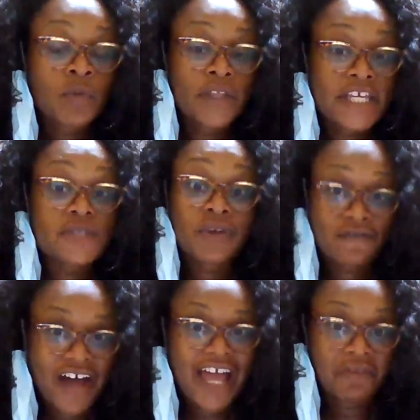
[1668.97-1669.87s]
with his
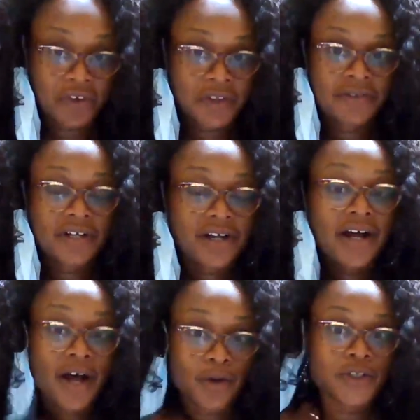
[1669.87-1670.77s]
revival
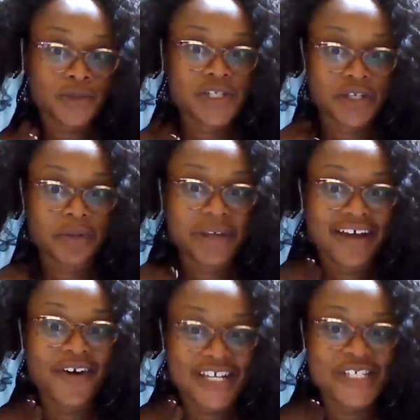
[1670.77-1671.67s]
on YouTube,
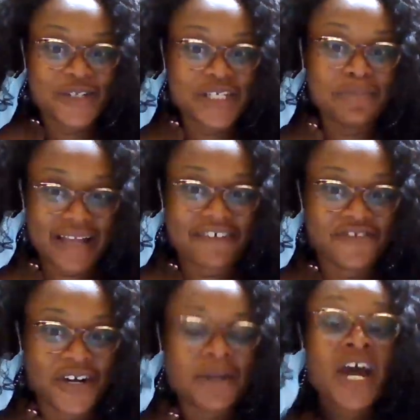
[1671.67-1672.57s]
on his YouTube
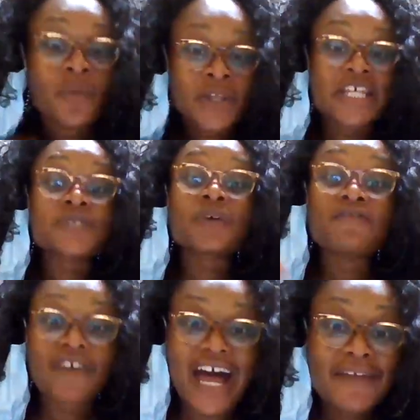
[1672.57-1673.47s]
platform, with his
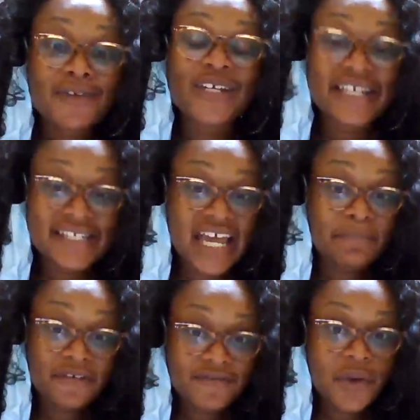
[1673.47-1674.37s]
revival in
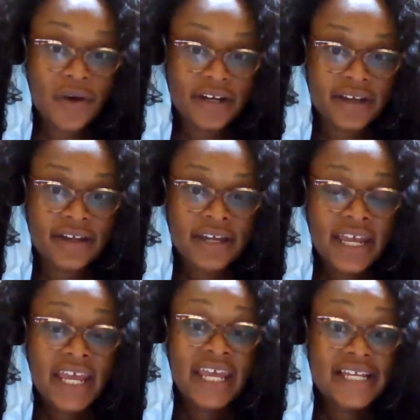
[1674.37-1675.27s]
Tampa, Florida.
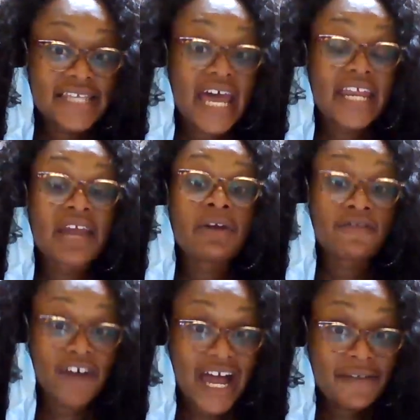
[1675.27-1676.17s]
He has had a
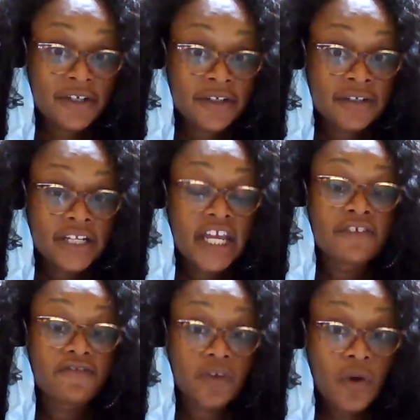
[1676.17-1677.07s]
revival
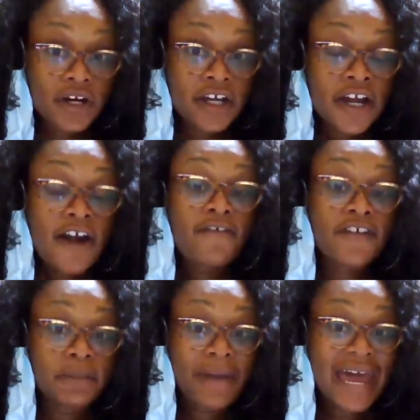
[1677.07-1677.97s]
in Florida
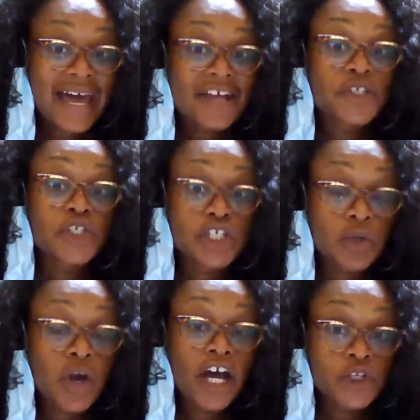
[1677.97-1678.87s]
for the past
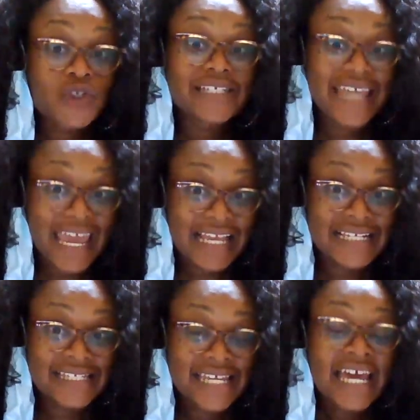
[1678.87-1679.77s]
200
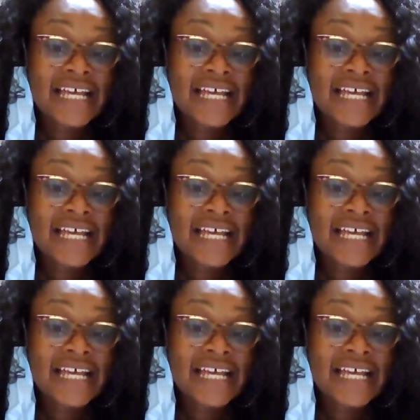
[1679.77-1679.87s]
days